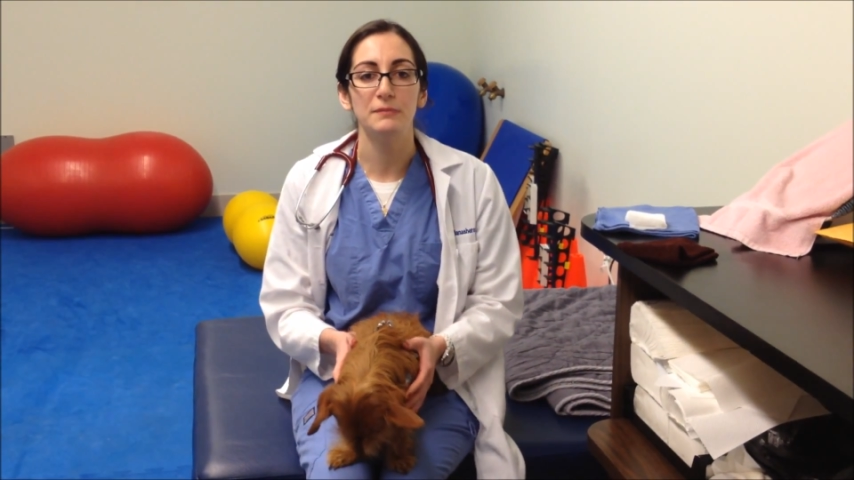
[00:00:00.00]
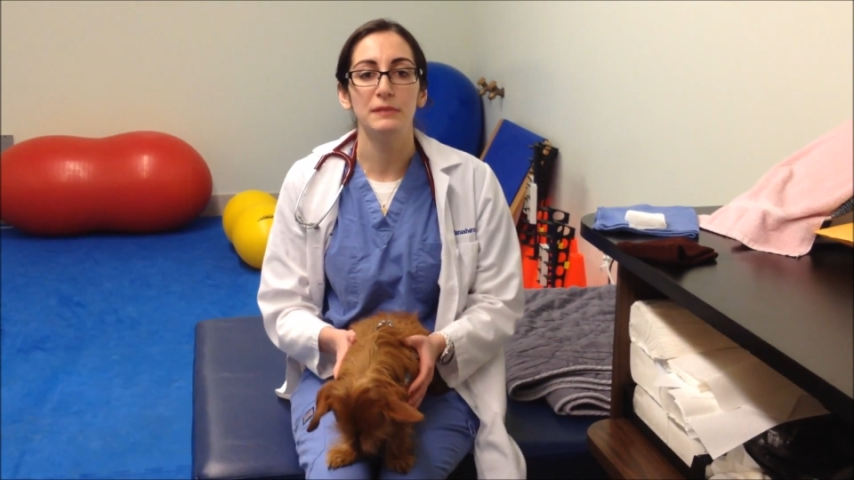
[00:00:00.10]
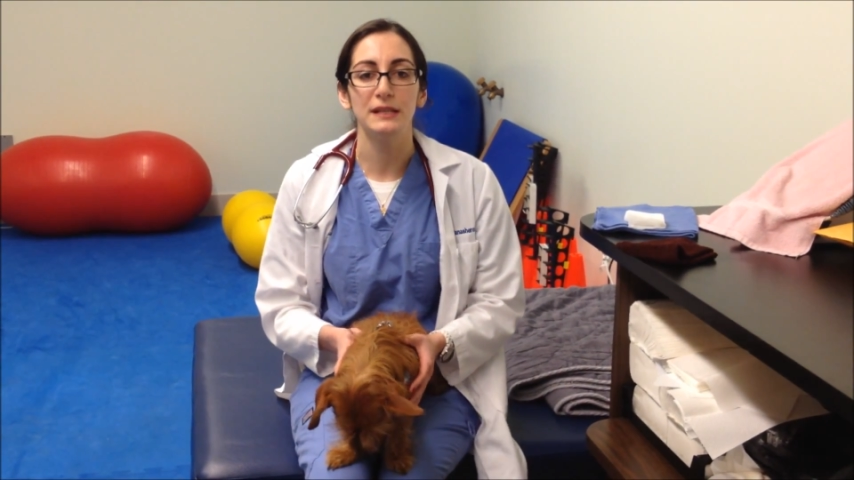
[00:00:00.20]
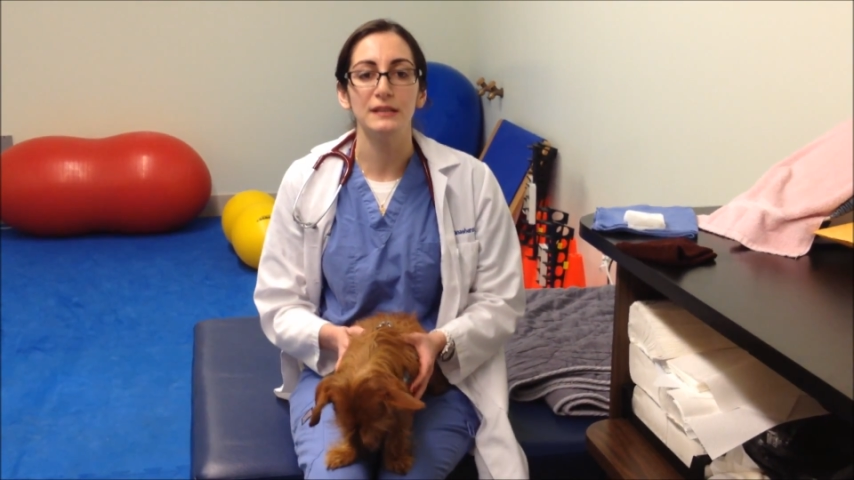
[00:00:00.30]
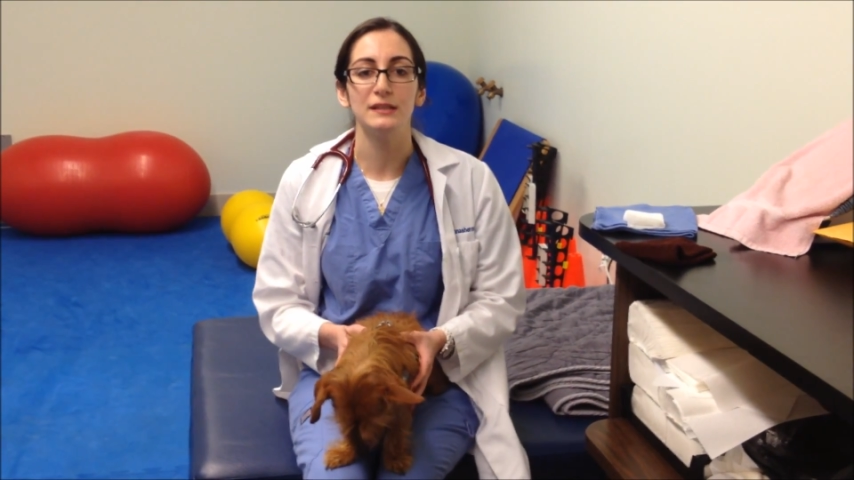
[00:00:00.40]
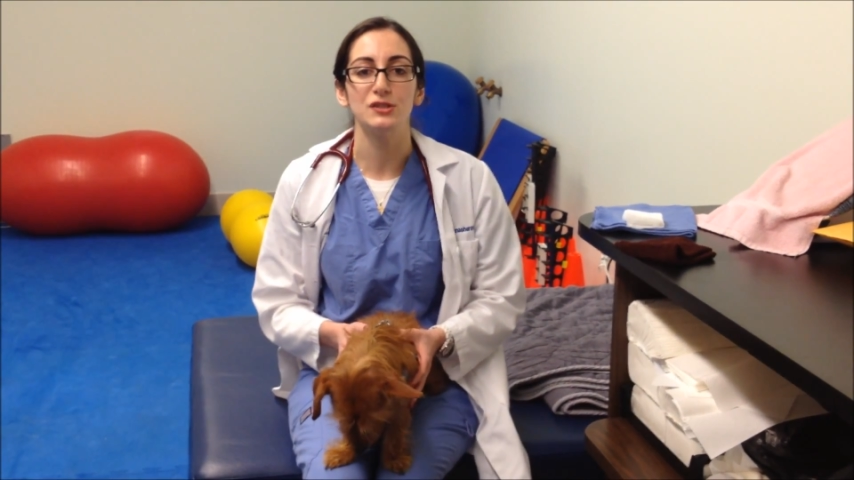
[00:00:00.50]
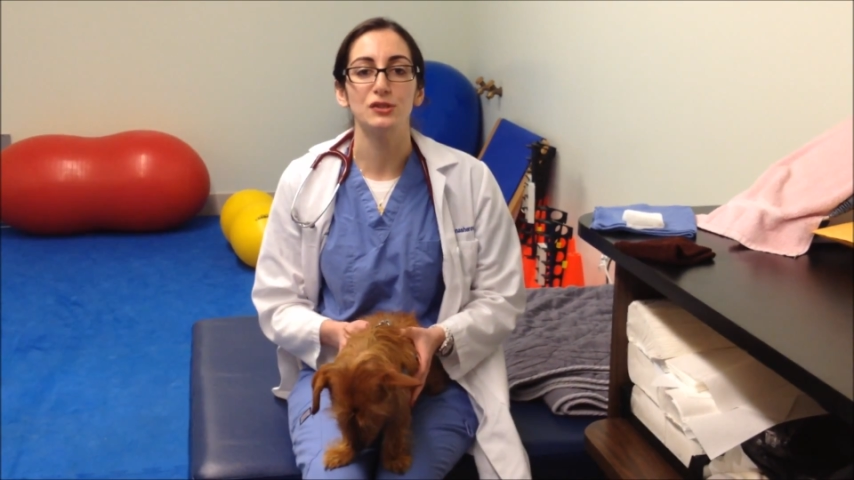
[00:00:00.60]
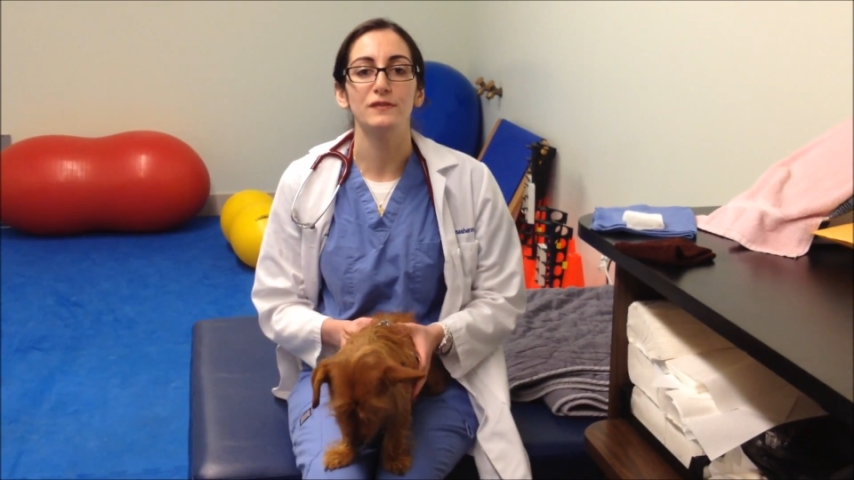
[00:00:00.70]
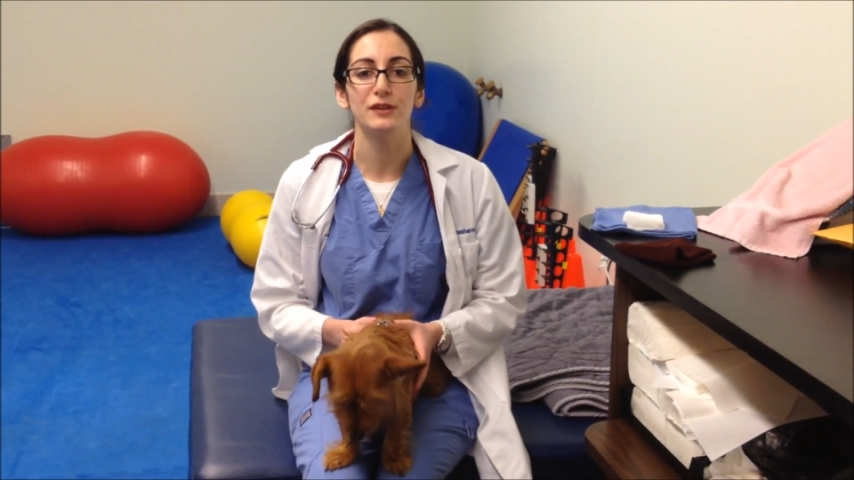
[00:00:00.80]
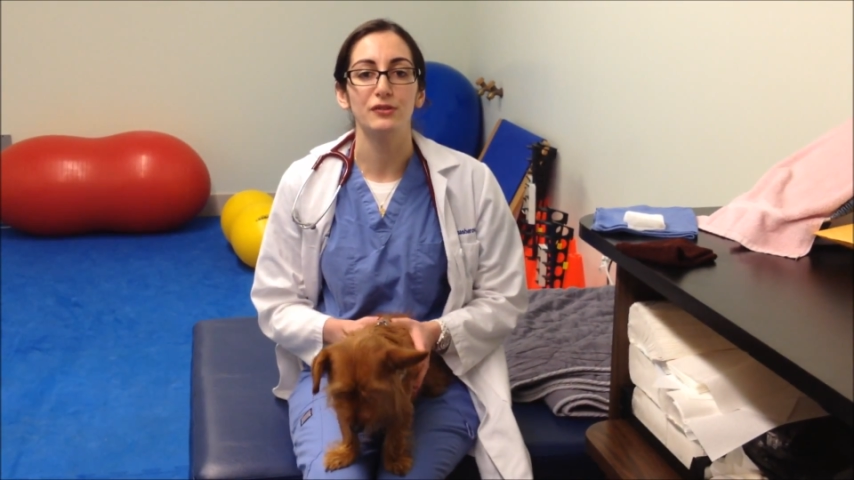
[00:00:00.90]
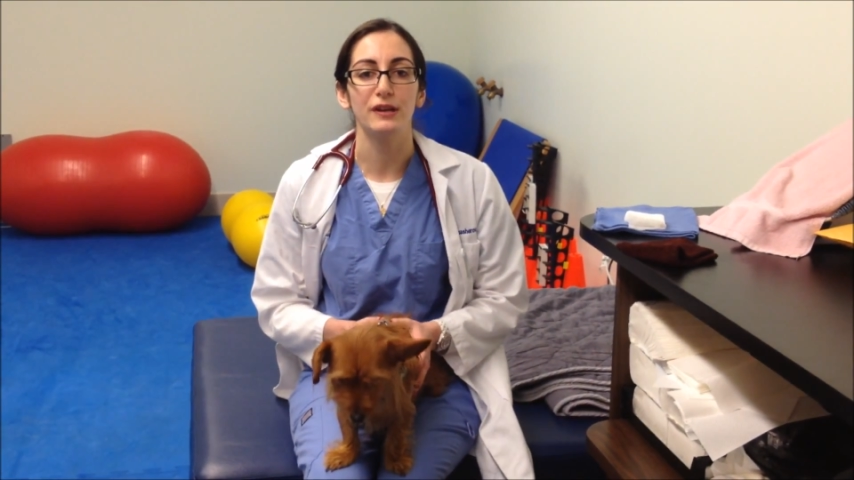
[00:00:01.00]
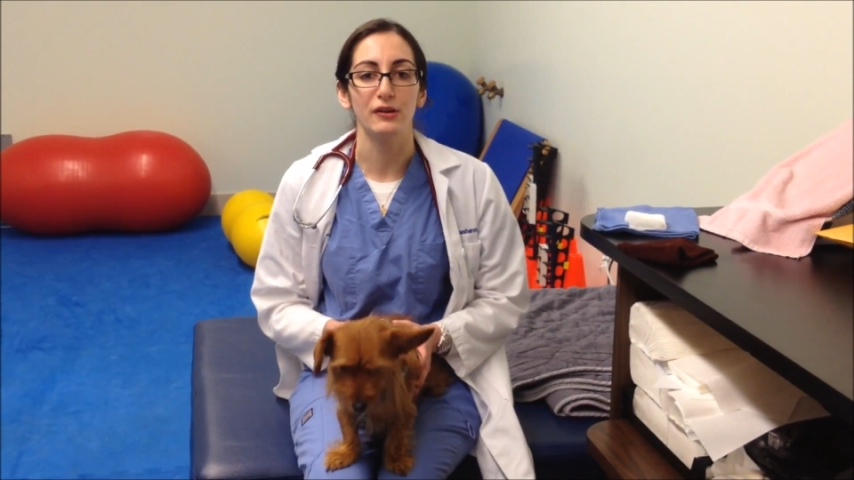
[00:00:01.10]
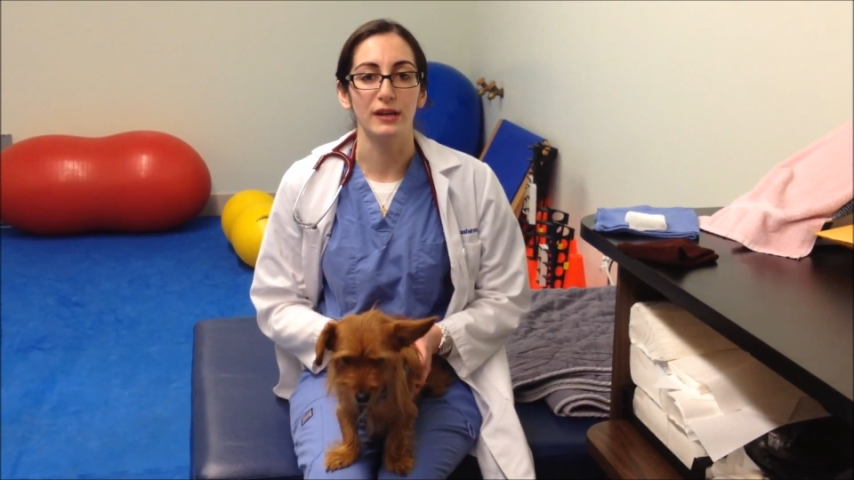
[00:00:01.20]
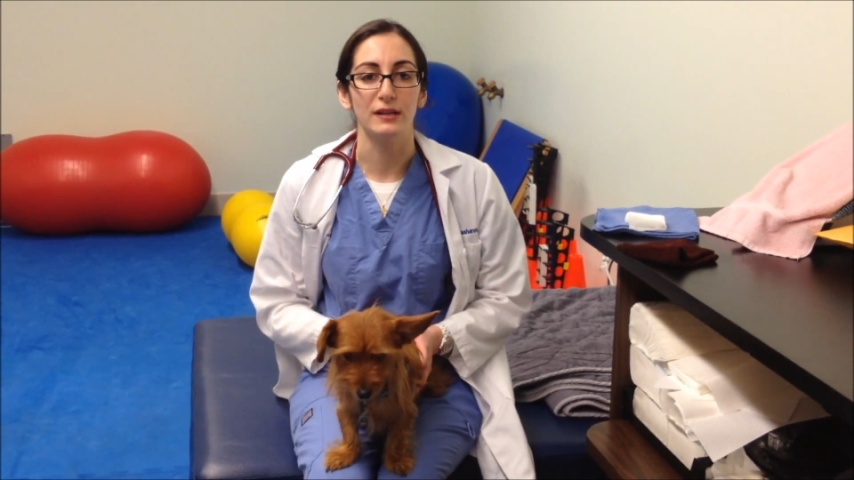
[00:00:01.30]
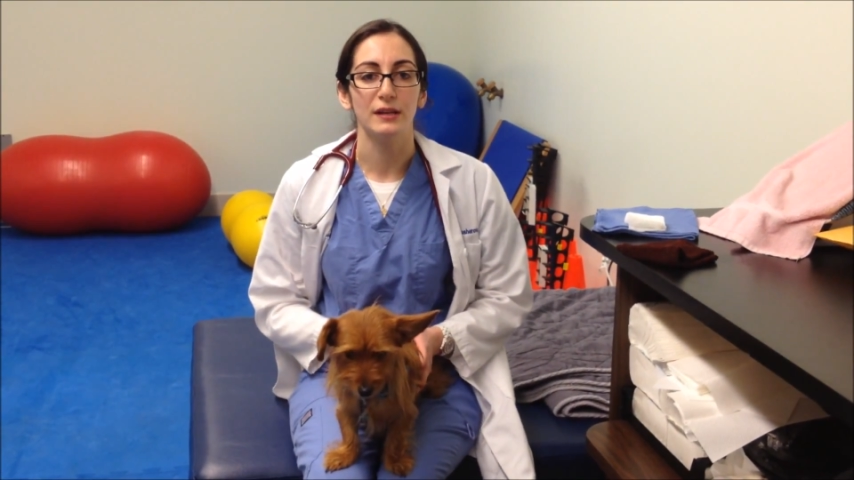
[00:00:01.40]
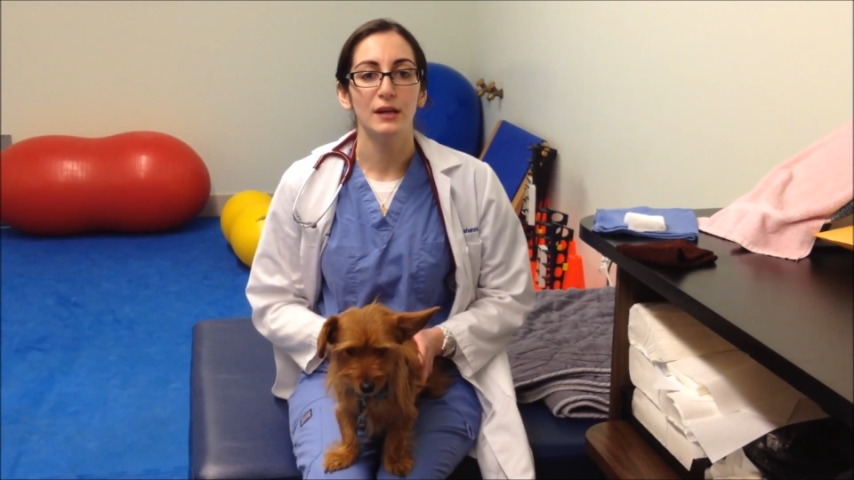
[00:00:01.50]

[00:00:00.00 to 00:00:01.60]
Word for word: immediately to your veterinarian.